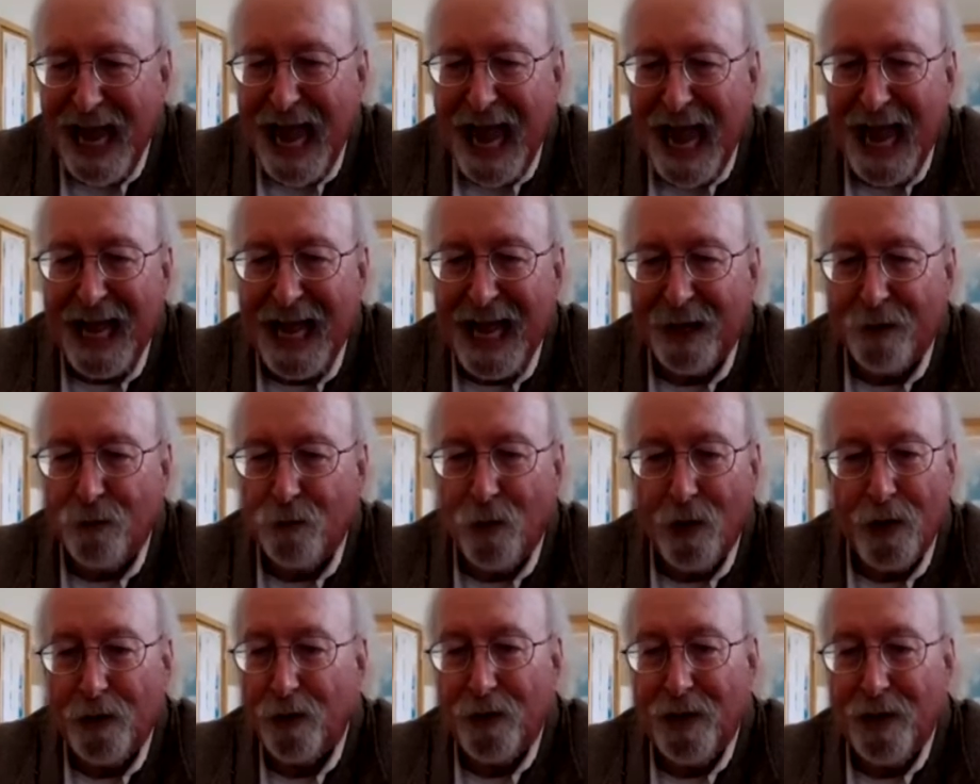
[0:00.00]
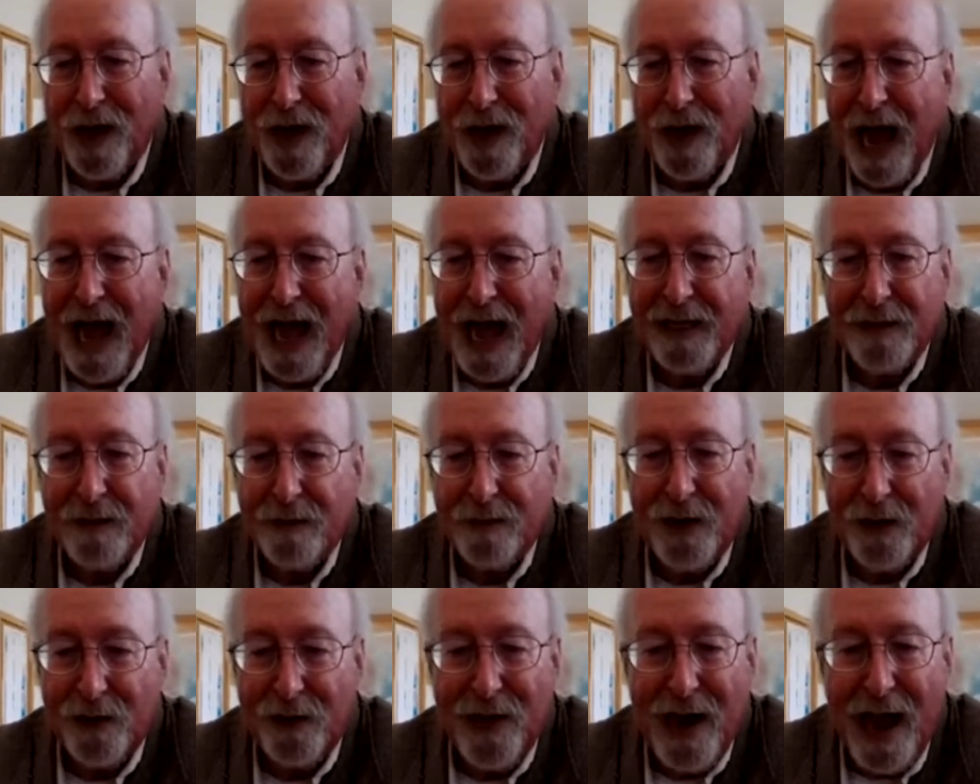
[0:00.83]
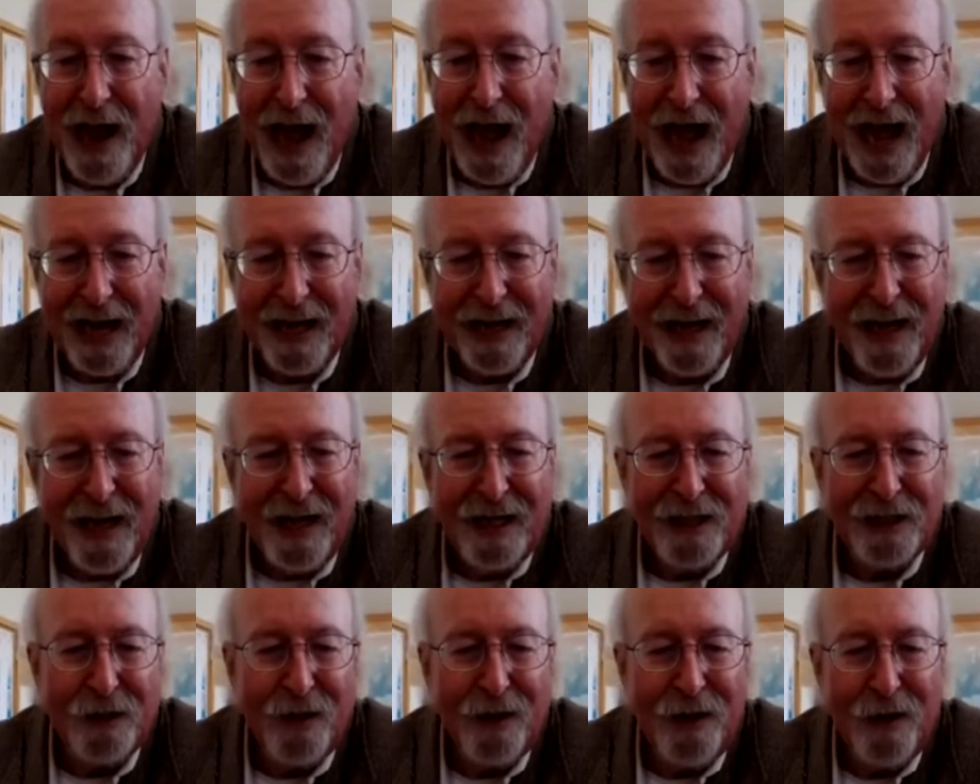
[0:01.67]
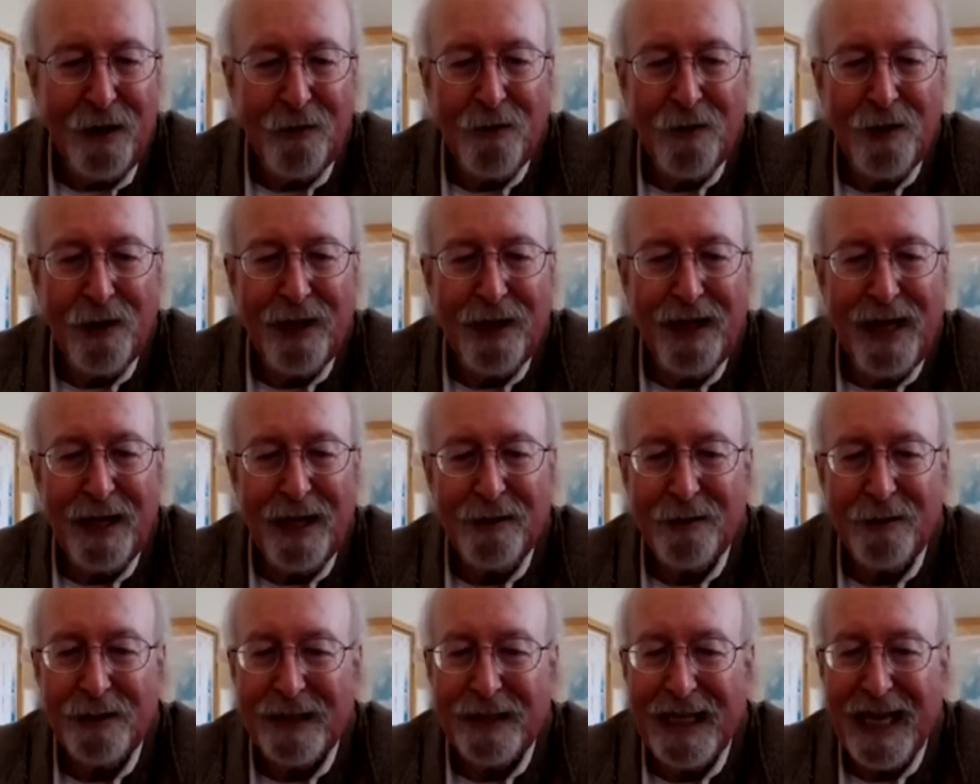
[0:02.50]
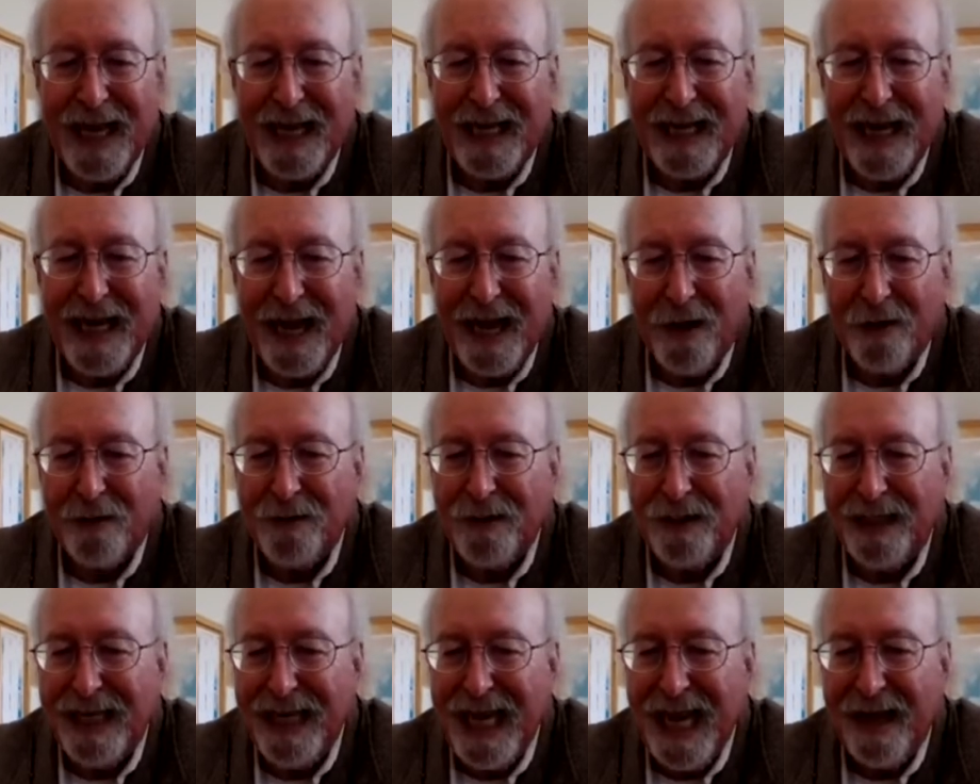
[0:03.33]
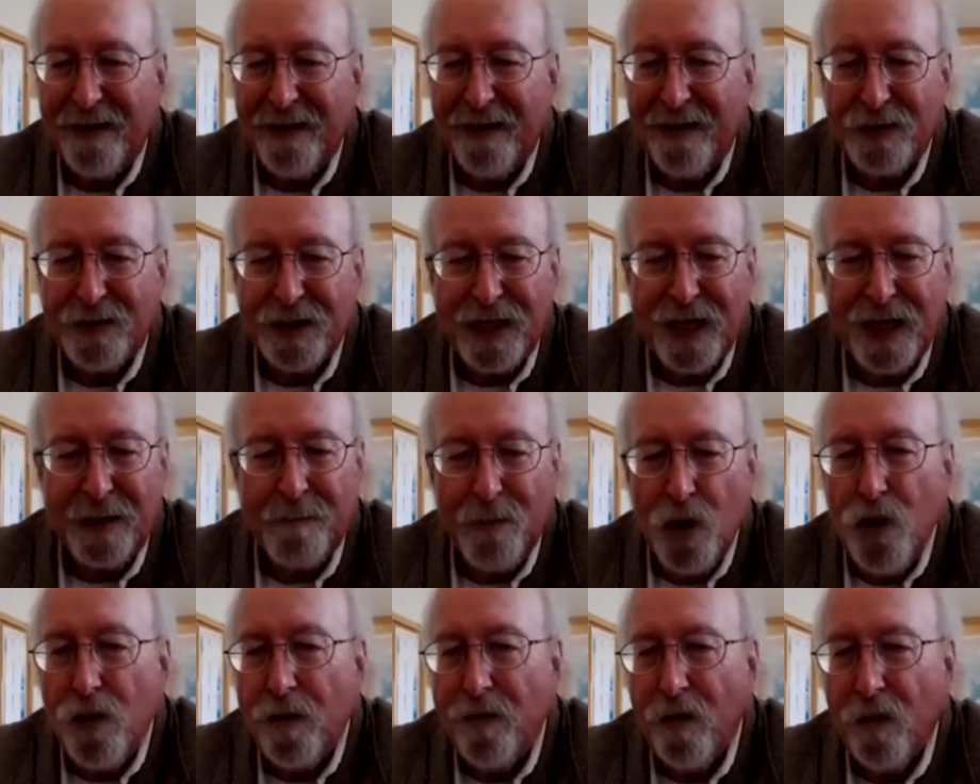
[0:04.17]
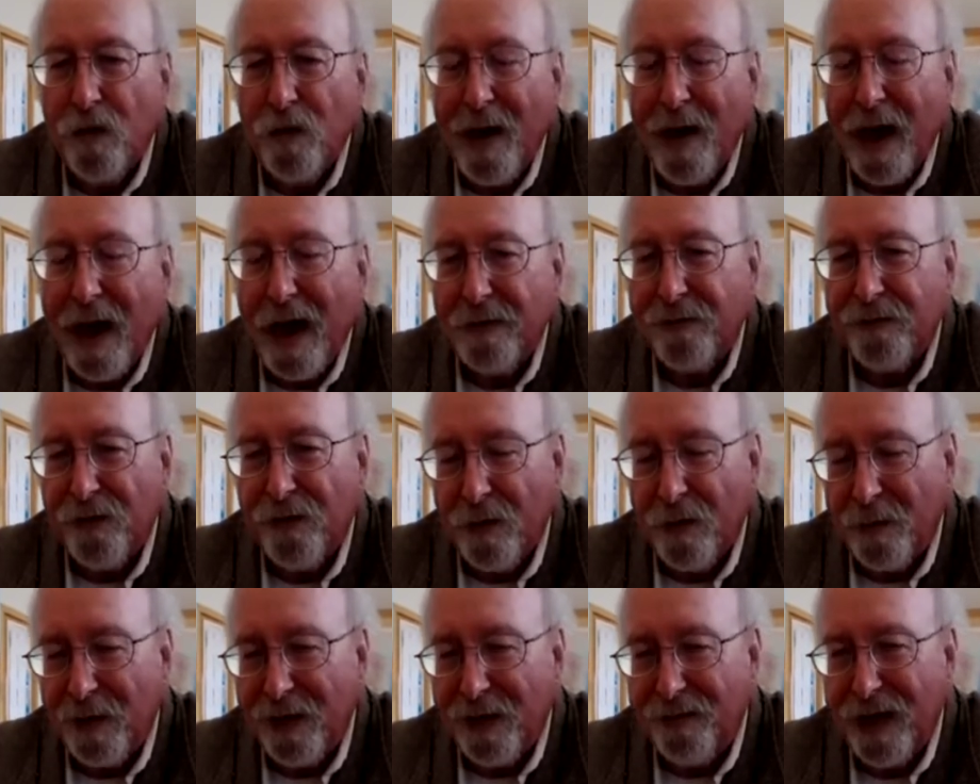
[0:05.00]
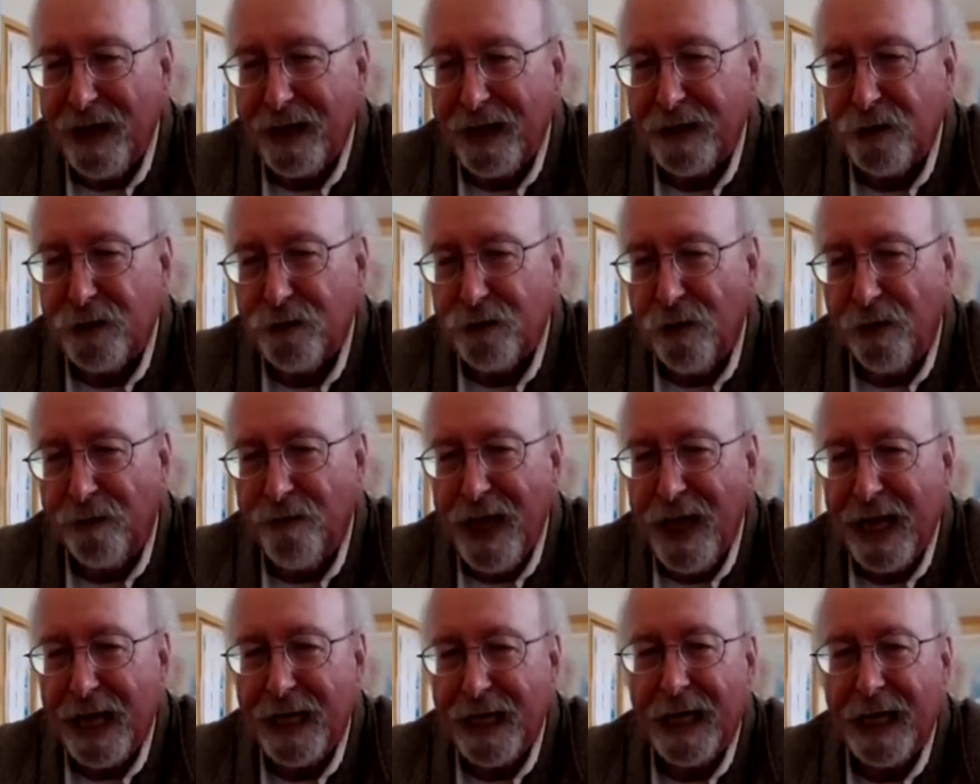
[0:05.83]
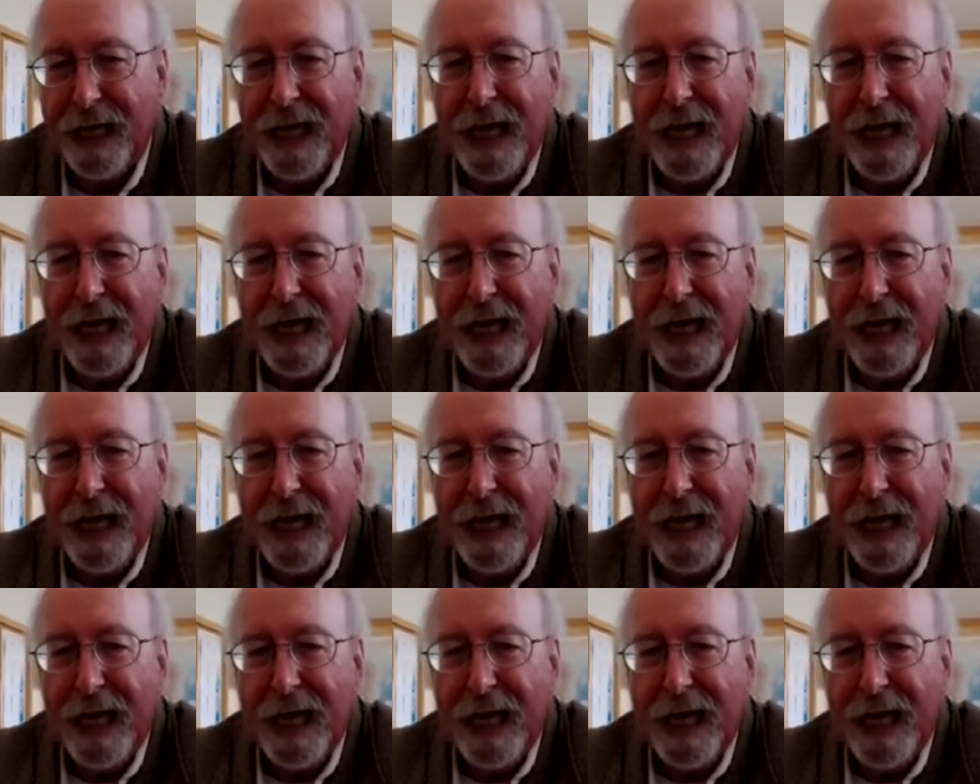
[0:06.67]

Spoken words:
and where they're not, they're not. So I don't really understand how DFs can move around from event to event.